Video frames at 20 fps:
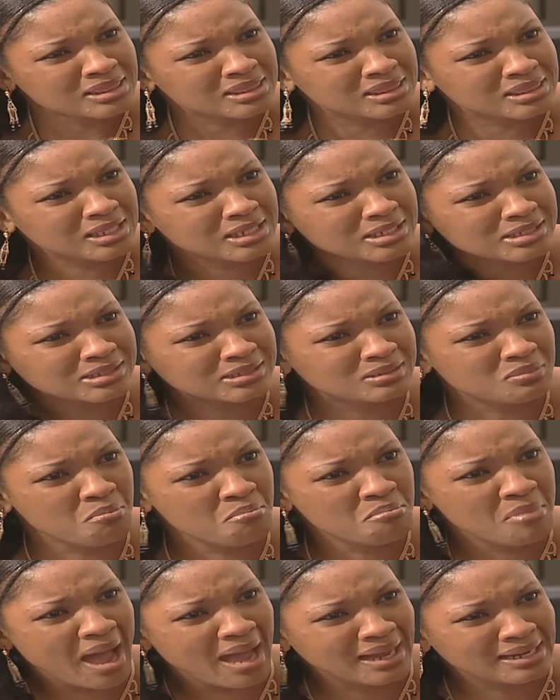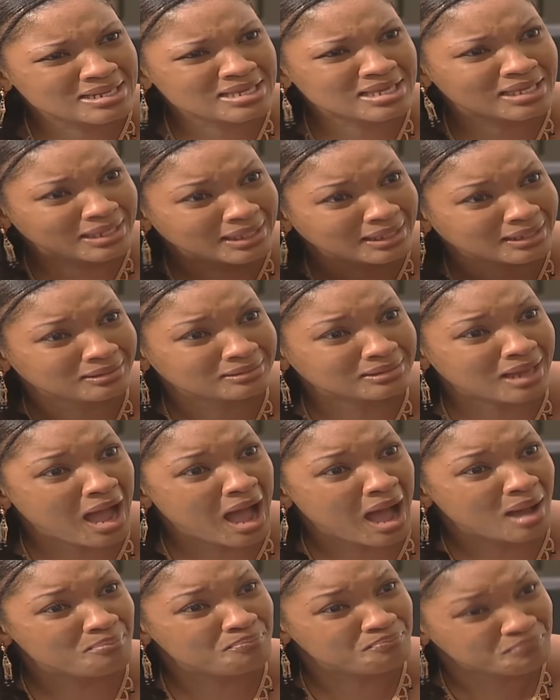this man killed
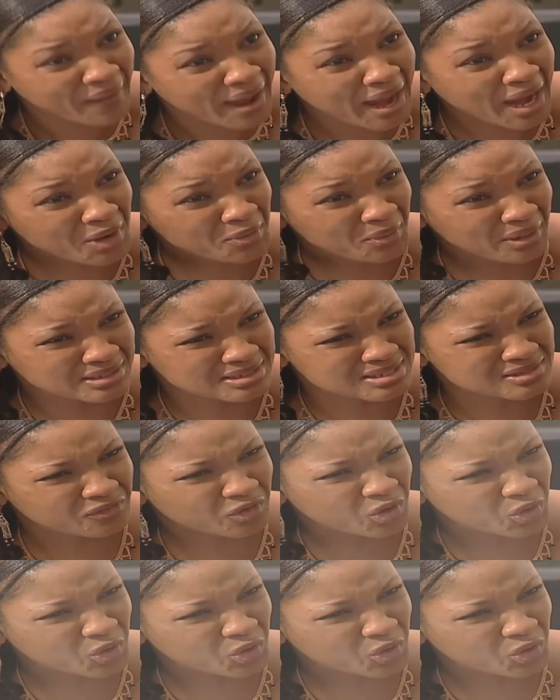our parents, for